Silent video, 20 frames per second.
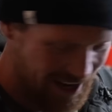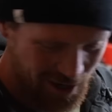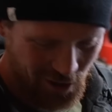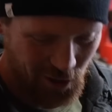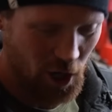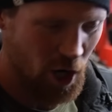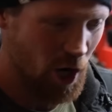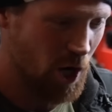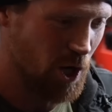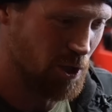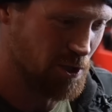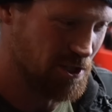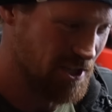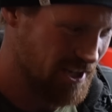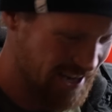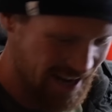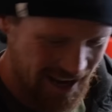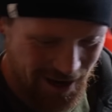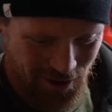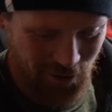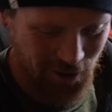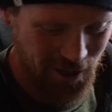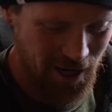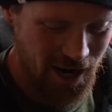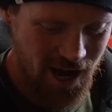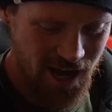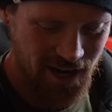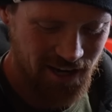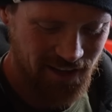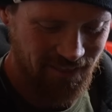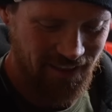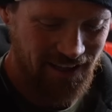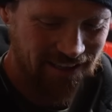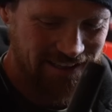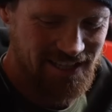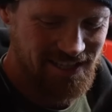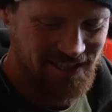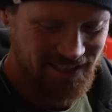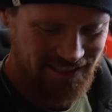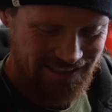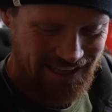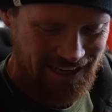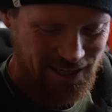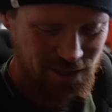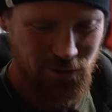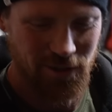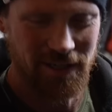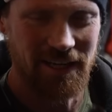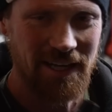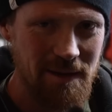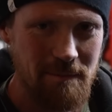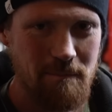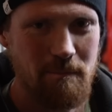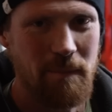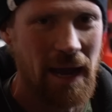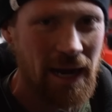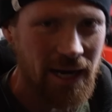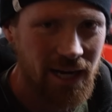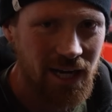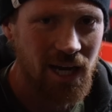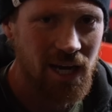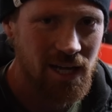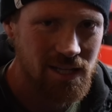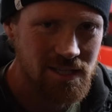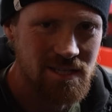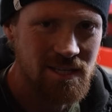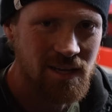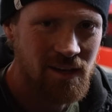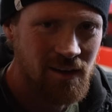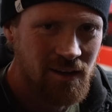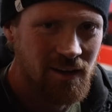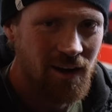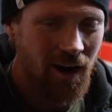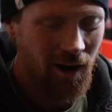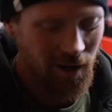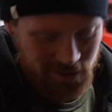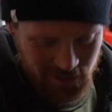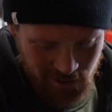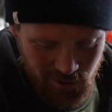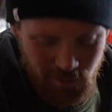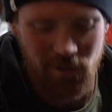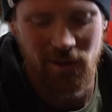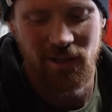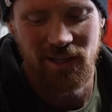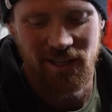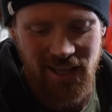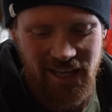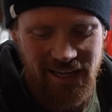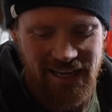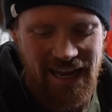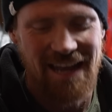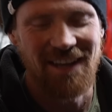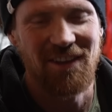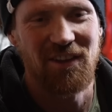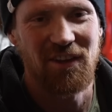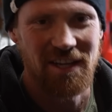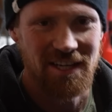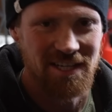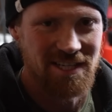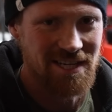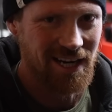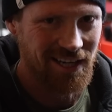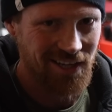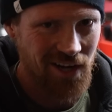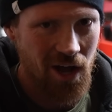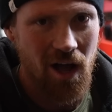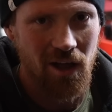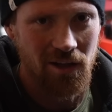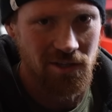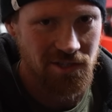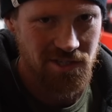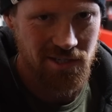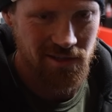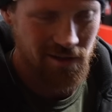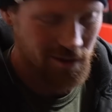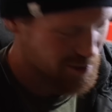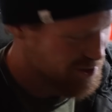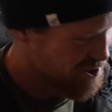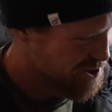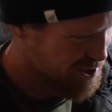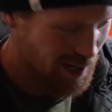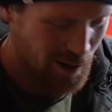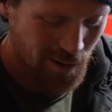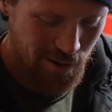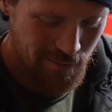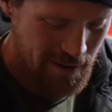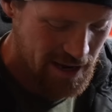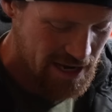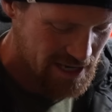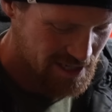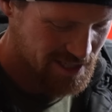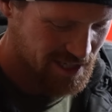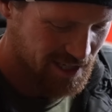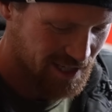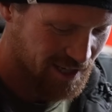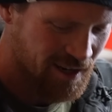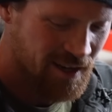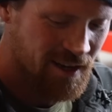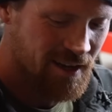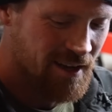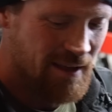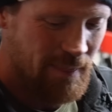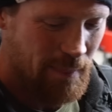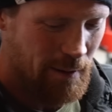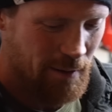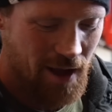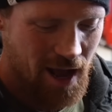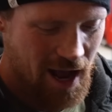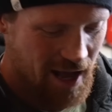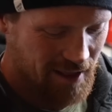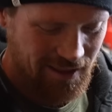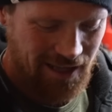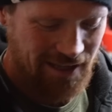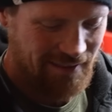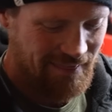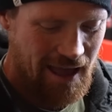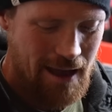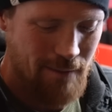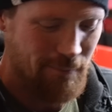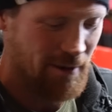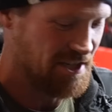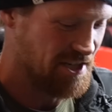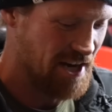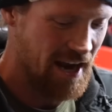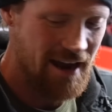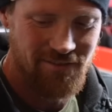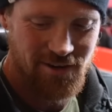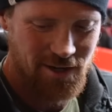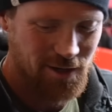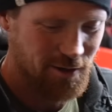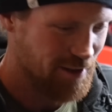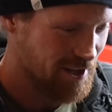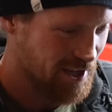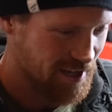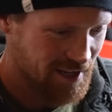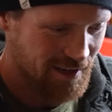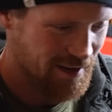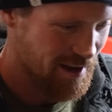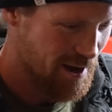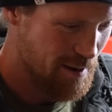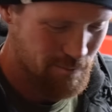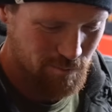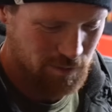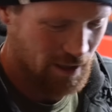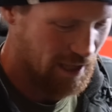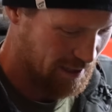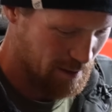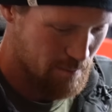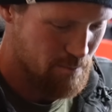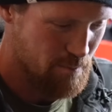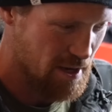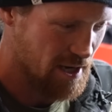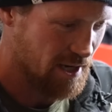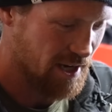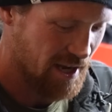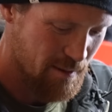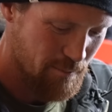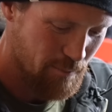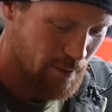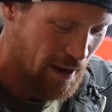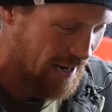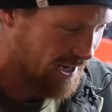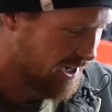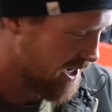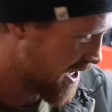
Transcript: air hose and an air gun, and like these electric impact guns are literally like alien technology. They're so amazing. They're not like that much heavier than like a big impact